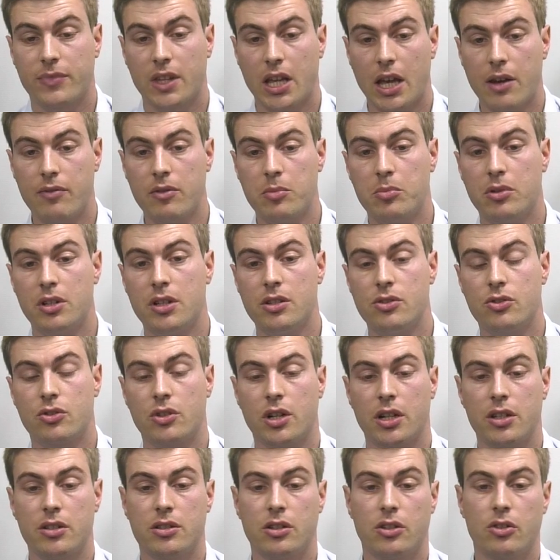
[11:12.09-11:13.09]
Everybody's
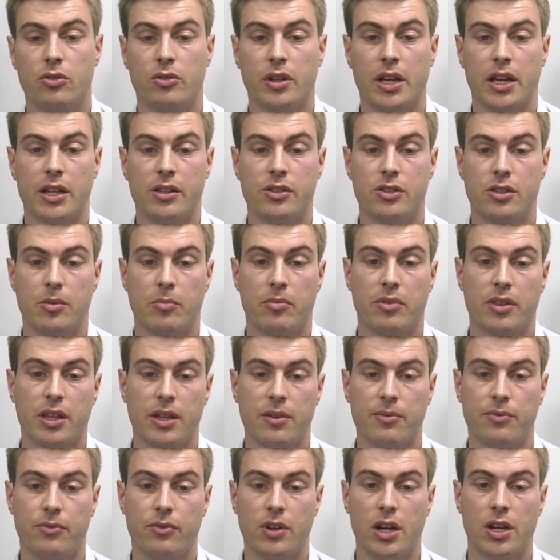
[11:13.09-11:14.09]
trying to create
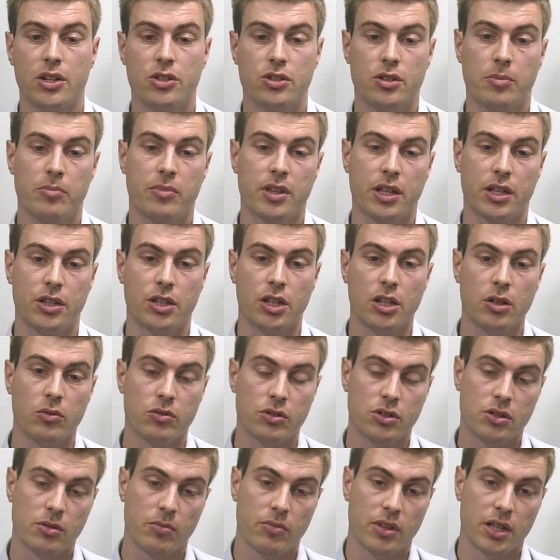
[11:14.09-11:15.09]
something fresh, something new
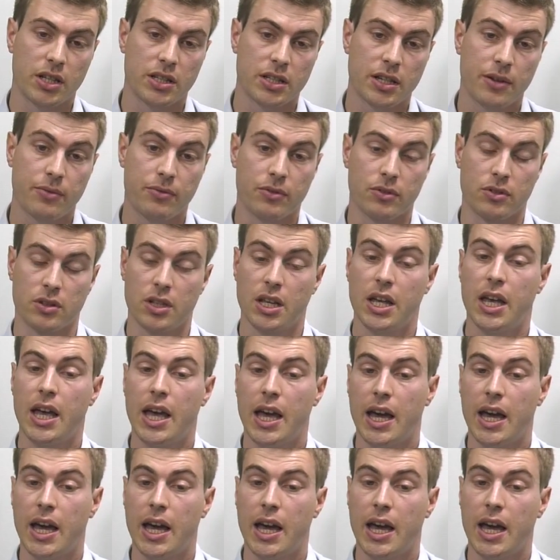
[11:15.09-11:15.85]
and something different.